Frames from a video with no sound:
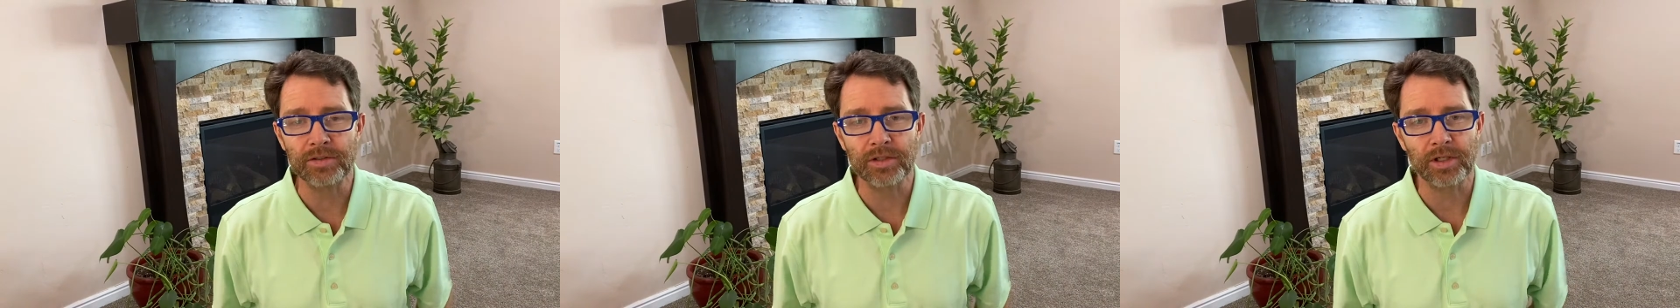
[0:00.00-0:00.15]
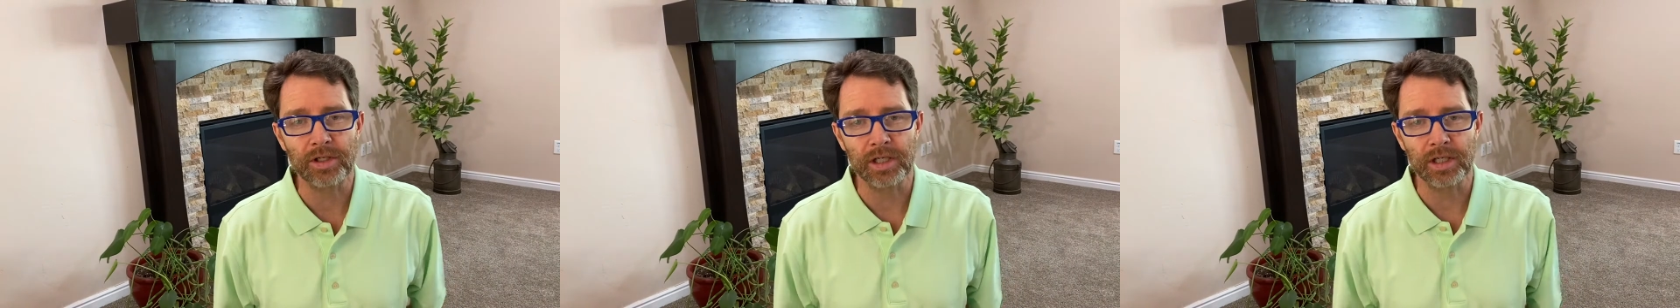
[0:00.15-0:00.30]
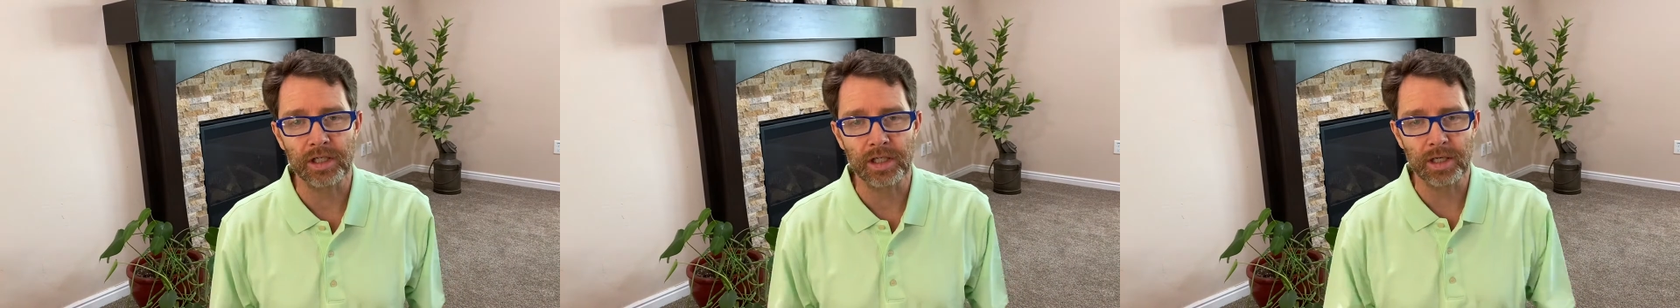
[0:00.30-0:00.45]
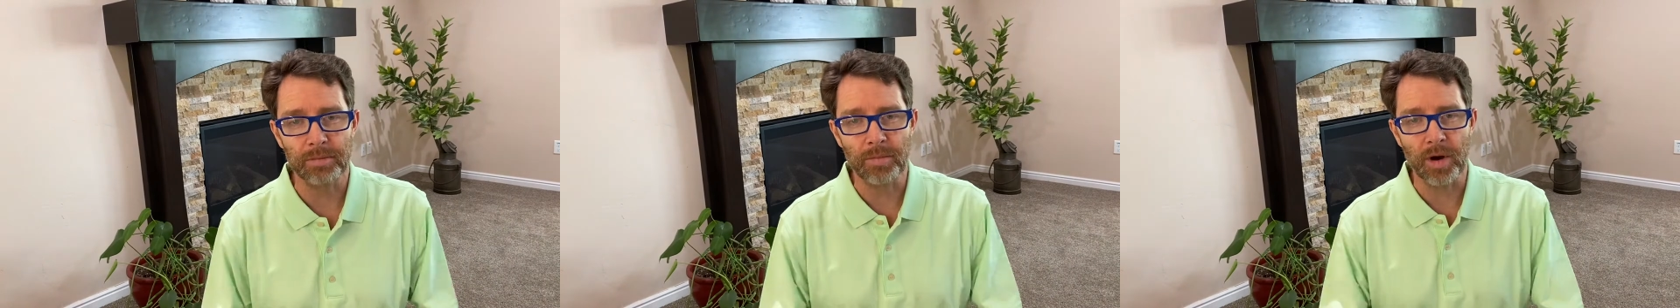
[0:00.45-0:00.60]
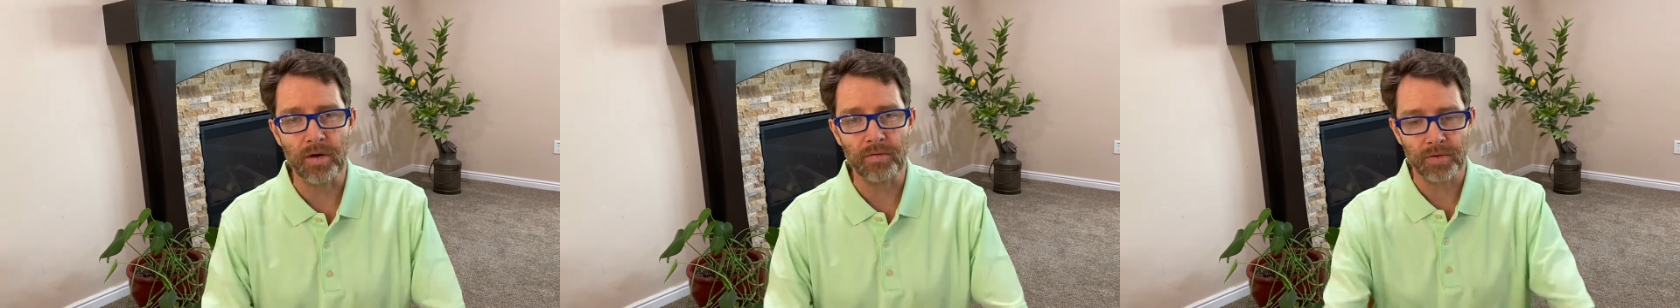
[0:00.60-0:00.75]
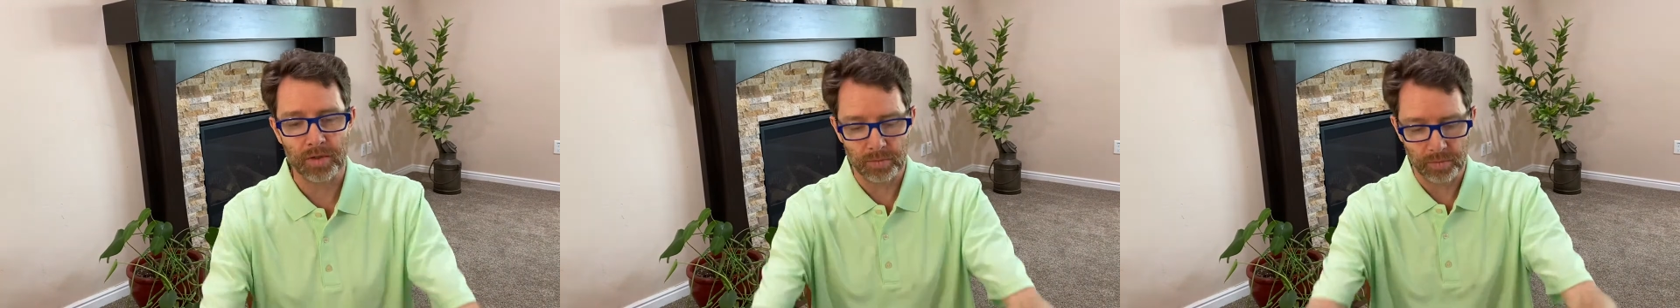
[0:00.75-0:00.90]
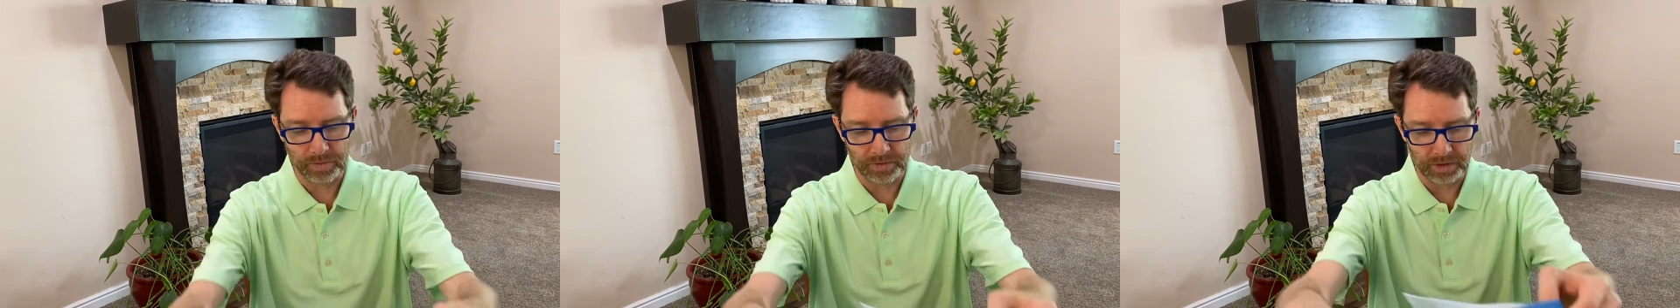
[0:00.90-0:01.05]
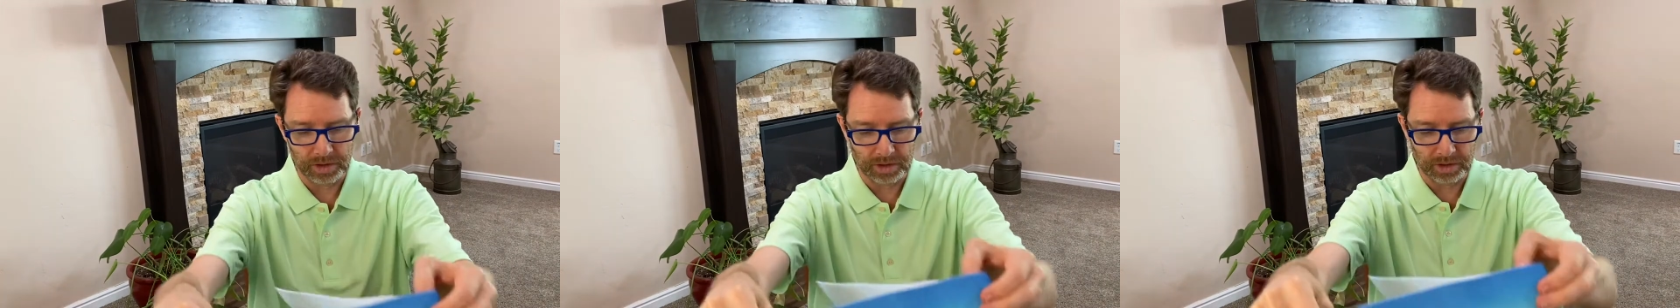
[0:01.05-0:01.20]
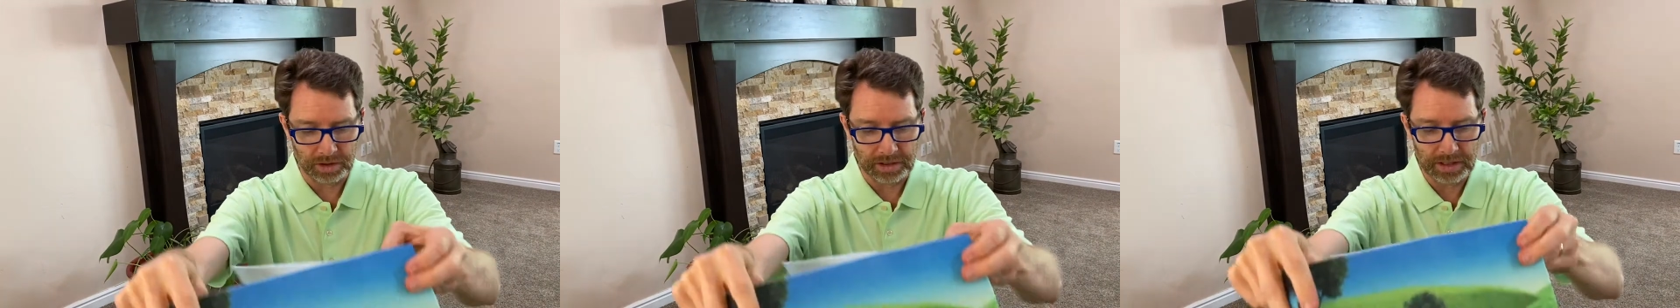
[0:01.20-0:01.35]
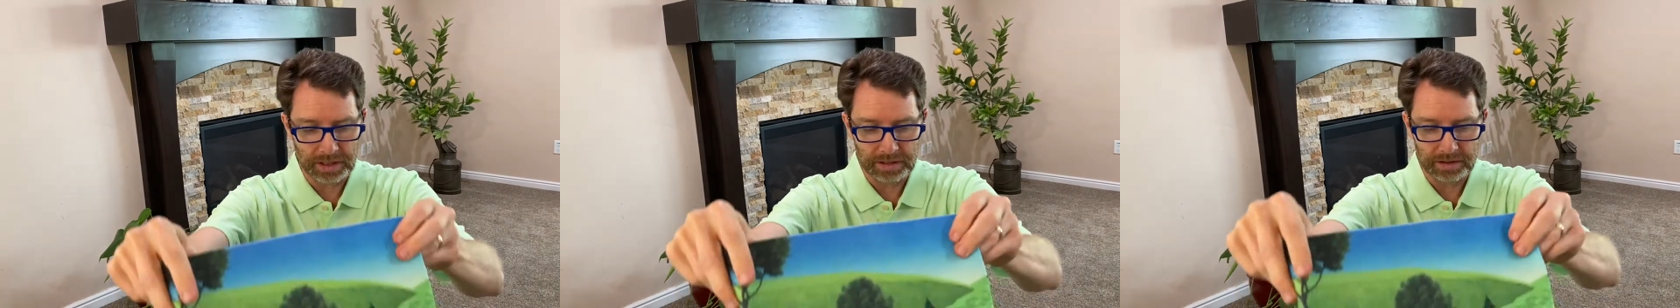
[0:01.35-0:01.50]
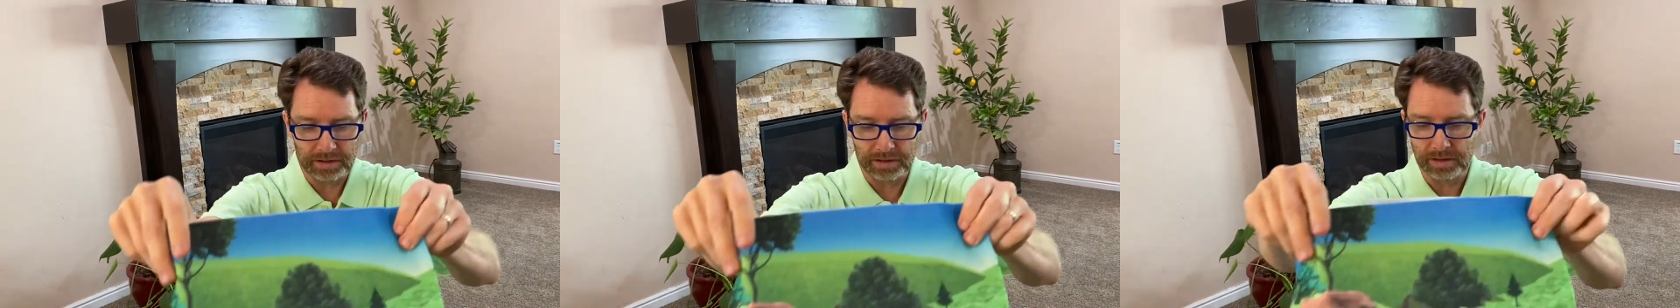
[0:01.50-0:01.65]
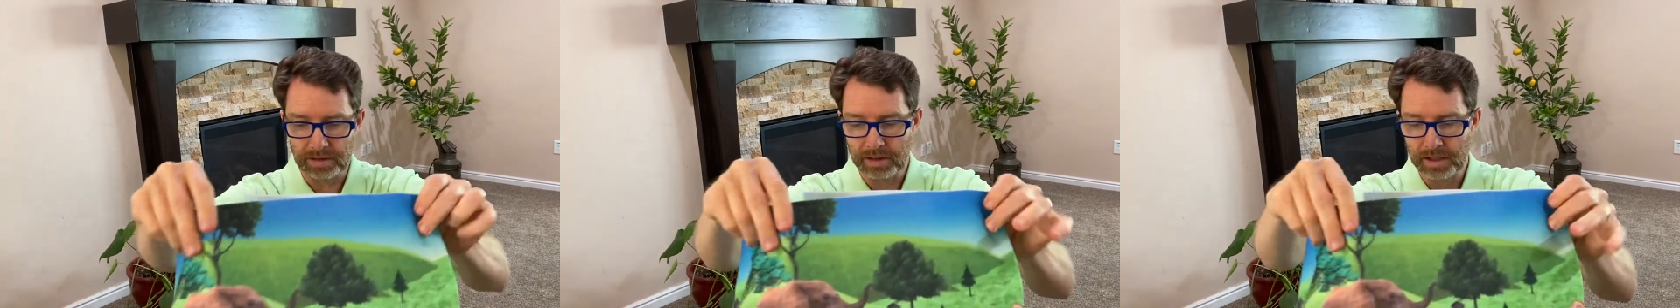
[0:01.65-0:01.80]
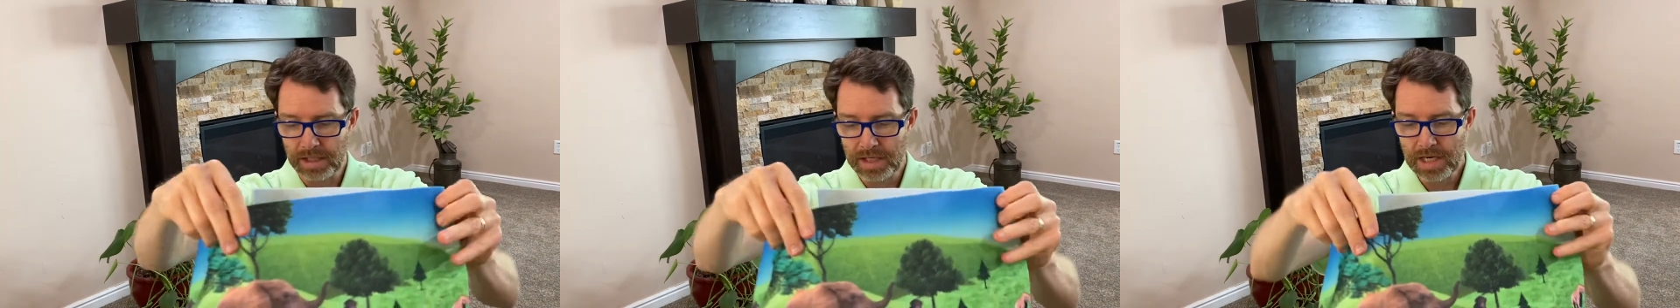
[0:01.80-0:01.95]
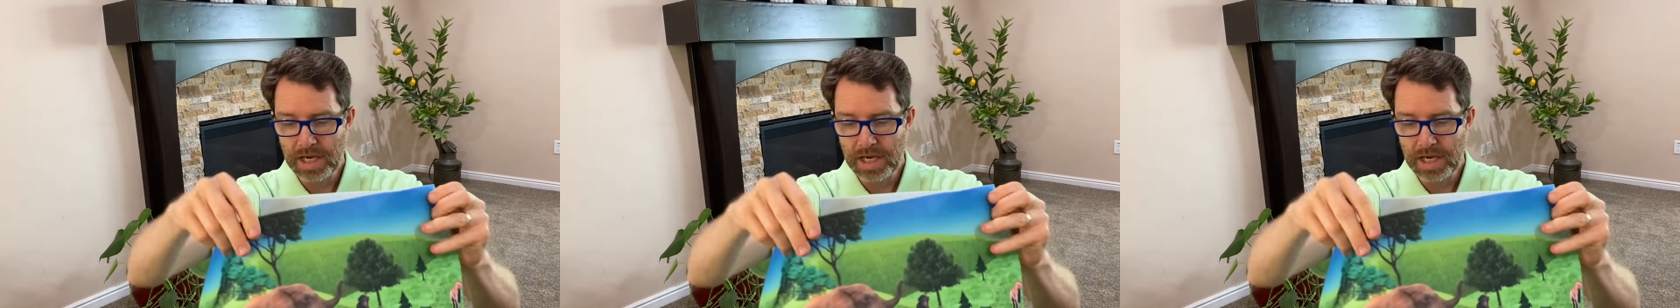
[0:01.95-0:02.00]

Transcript: that are gonna come over with little kids.